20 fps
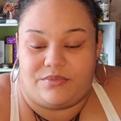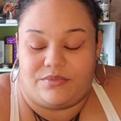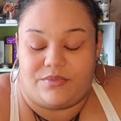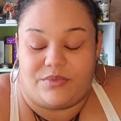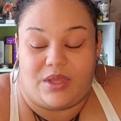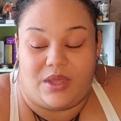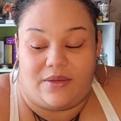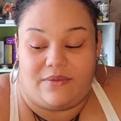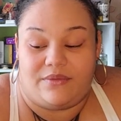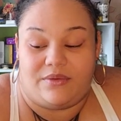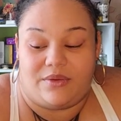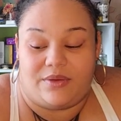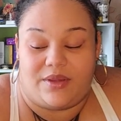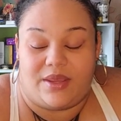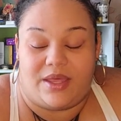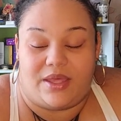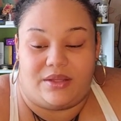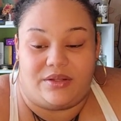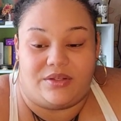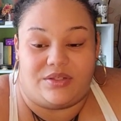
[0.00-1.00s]
Heavy on
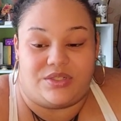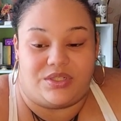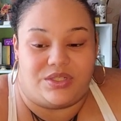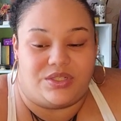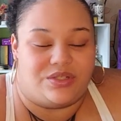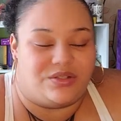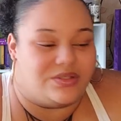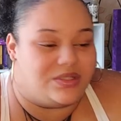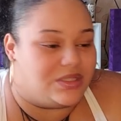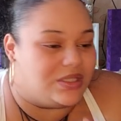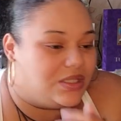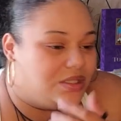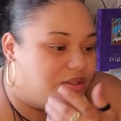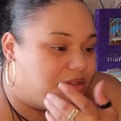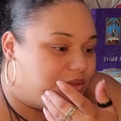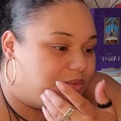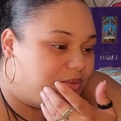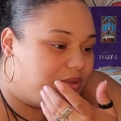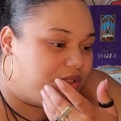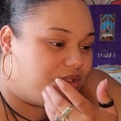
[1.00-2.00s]
that energy, your skills,
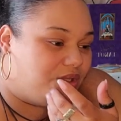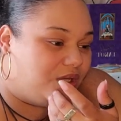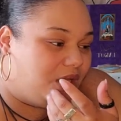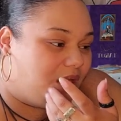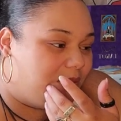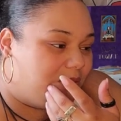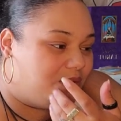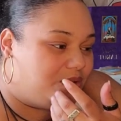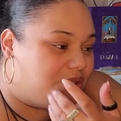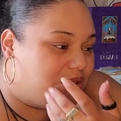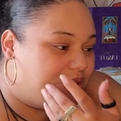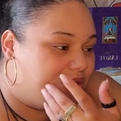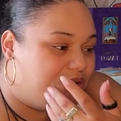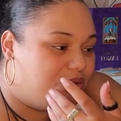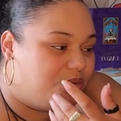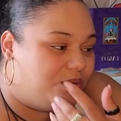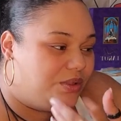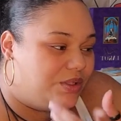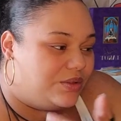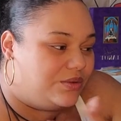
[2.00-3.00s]
which you're able to do,
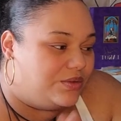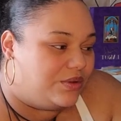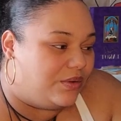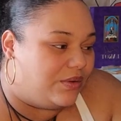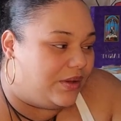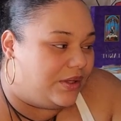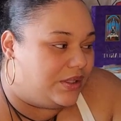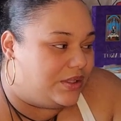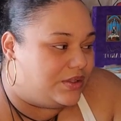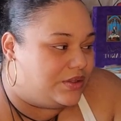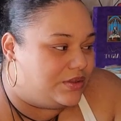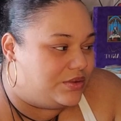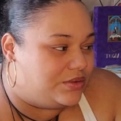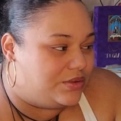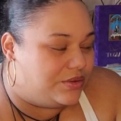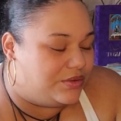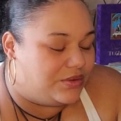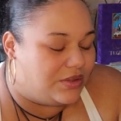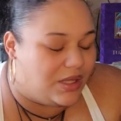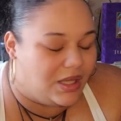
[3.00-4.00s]
what you know how to do,
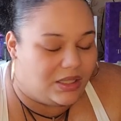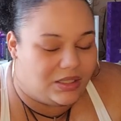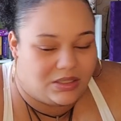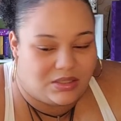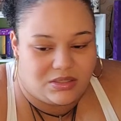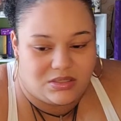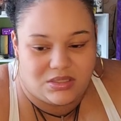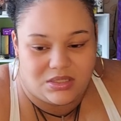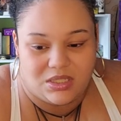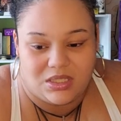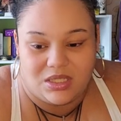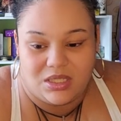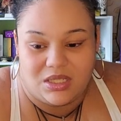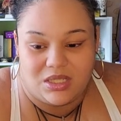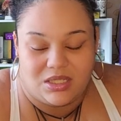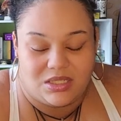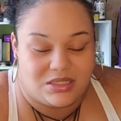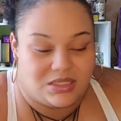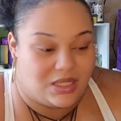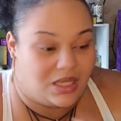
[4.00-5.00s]
your knowledge
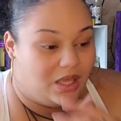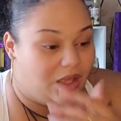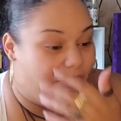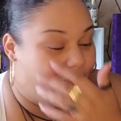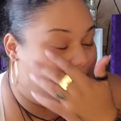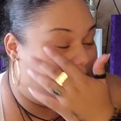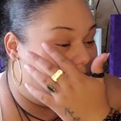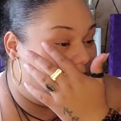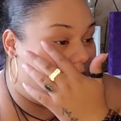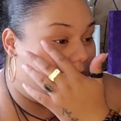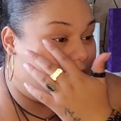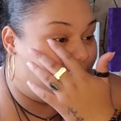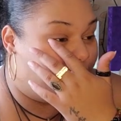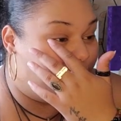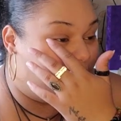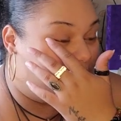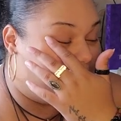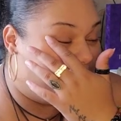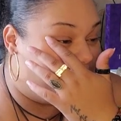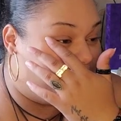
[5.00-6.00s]
to help them
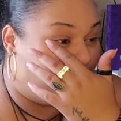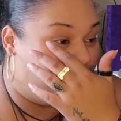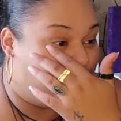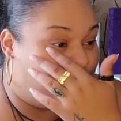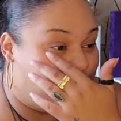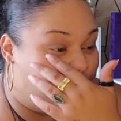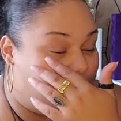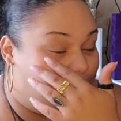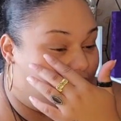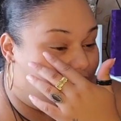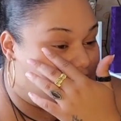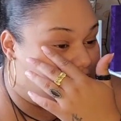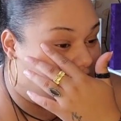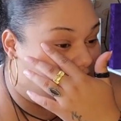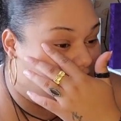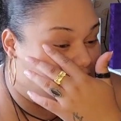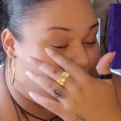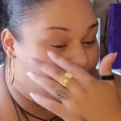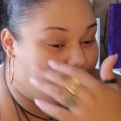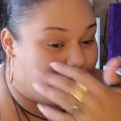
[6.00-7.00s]
feeling really
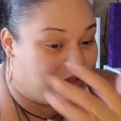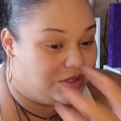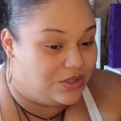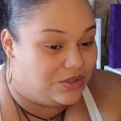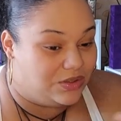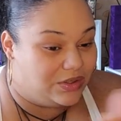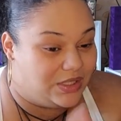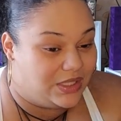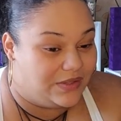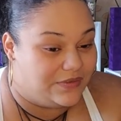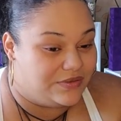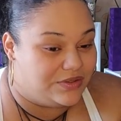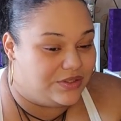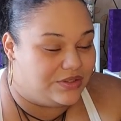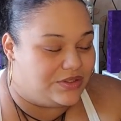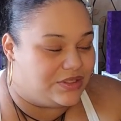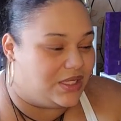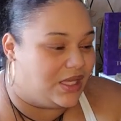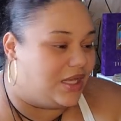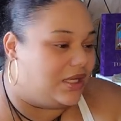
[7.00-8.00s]
entitled to your gifts, your
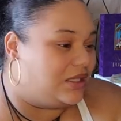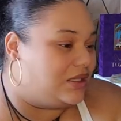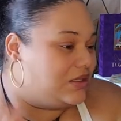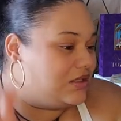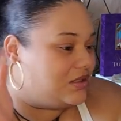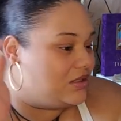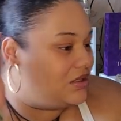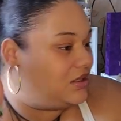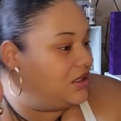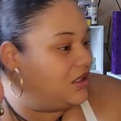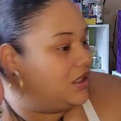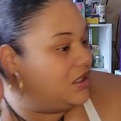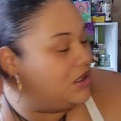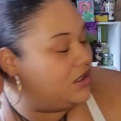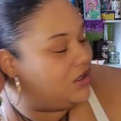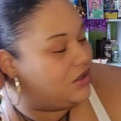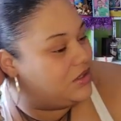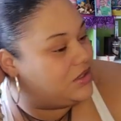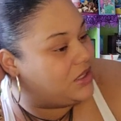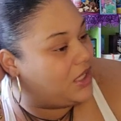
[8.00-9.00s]
talents,
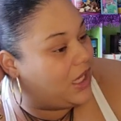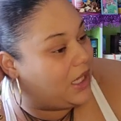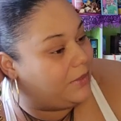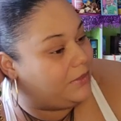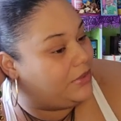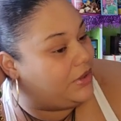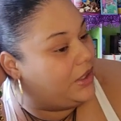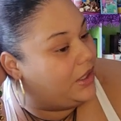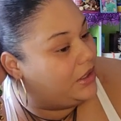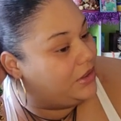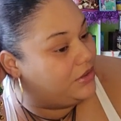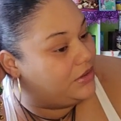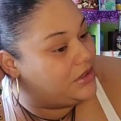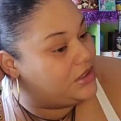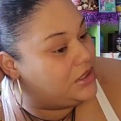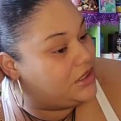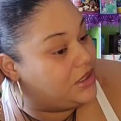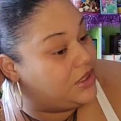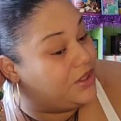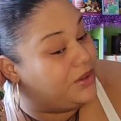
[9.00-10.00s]
your time, your
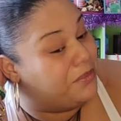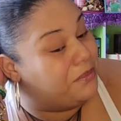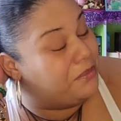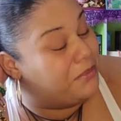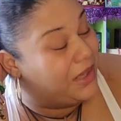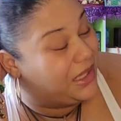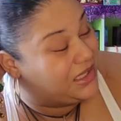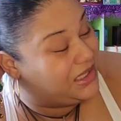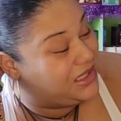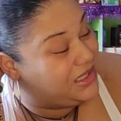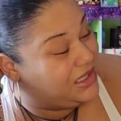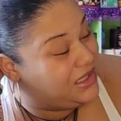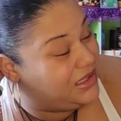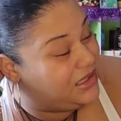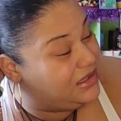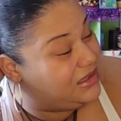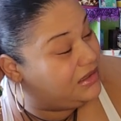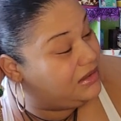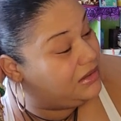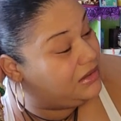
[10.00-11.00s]
energy, your
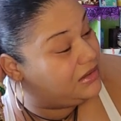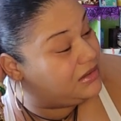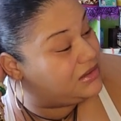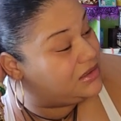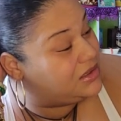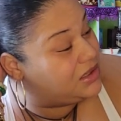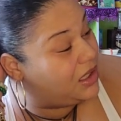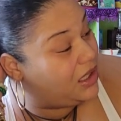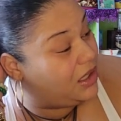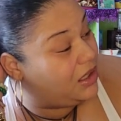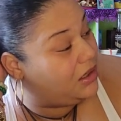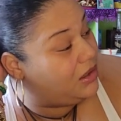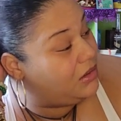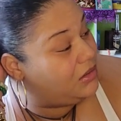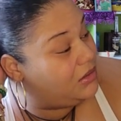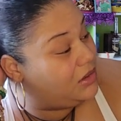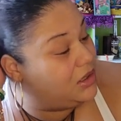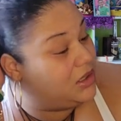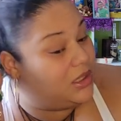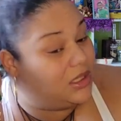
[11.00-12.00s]
money, child.
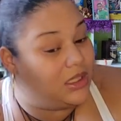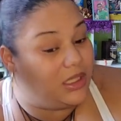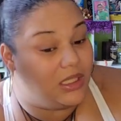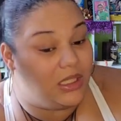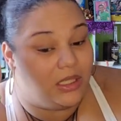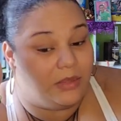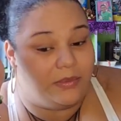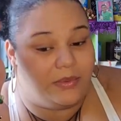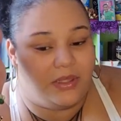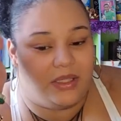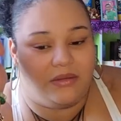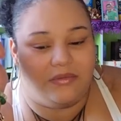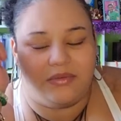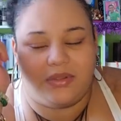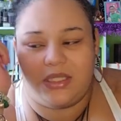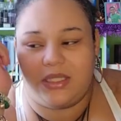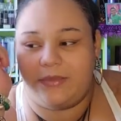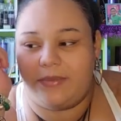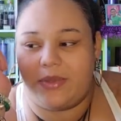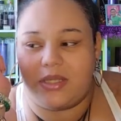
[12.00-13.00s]
It being
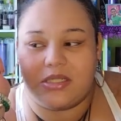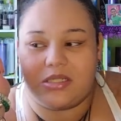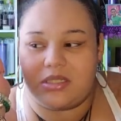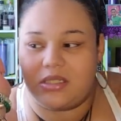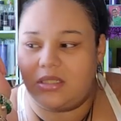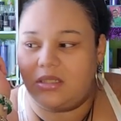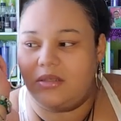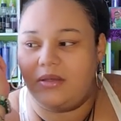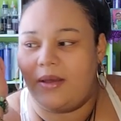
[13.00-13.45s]
really messy.